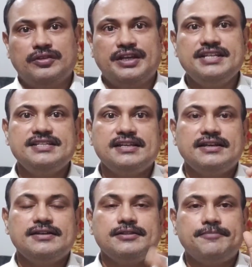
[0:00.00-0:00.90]
That is
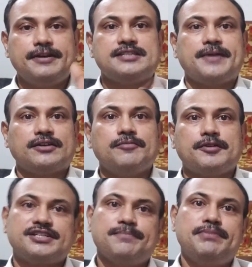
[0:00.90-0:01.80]
the phase factor.
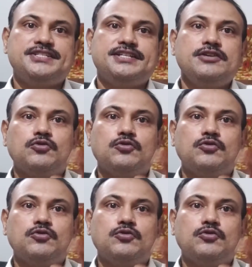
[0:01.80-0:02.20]
For simplicity